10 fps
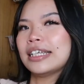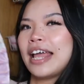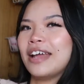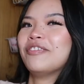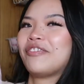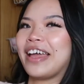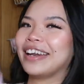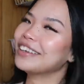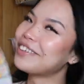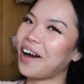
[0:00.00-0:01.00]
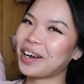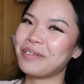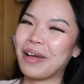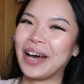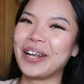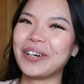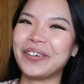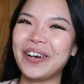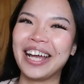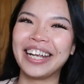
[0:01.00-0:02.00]
this hand fan, and talk about
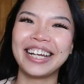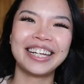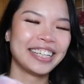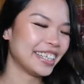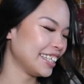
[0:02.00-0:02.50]
it already.